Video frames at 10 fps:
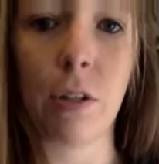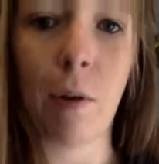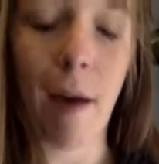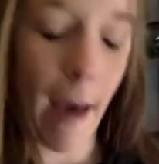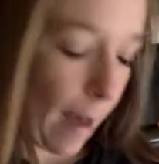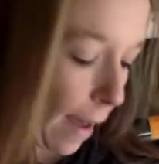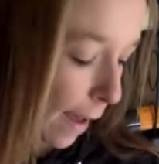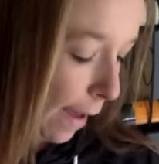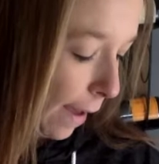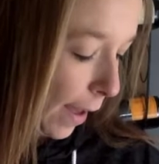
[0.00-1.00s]
So
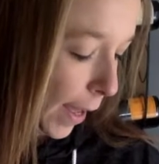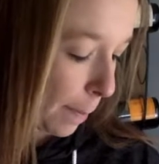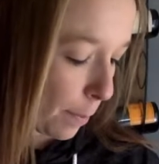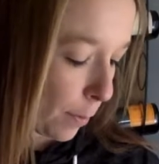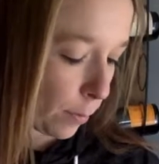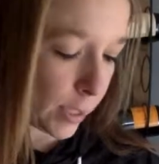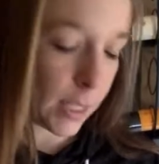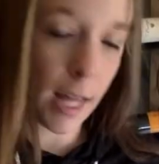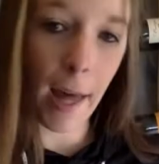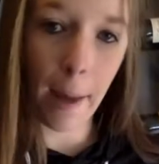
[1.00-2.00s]
apple, where's
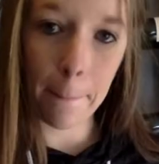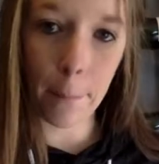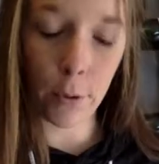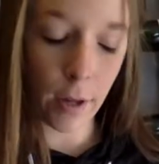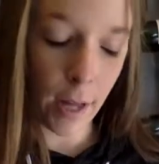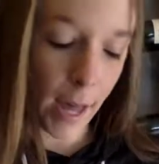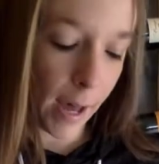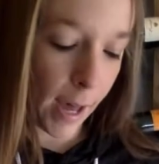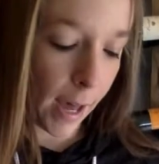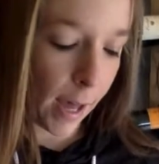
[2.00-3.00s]
the apple?
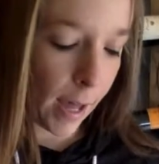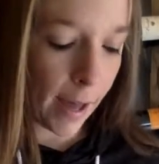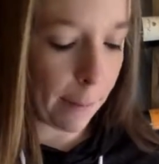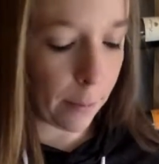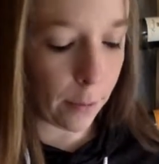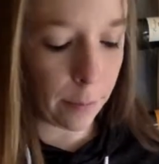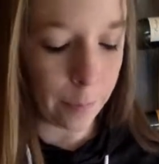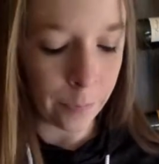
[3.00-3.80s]
Apple.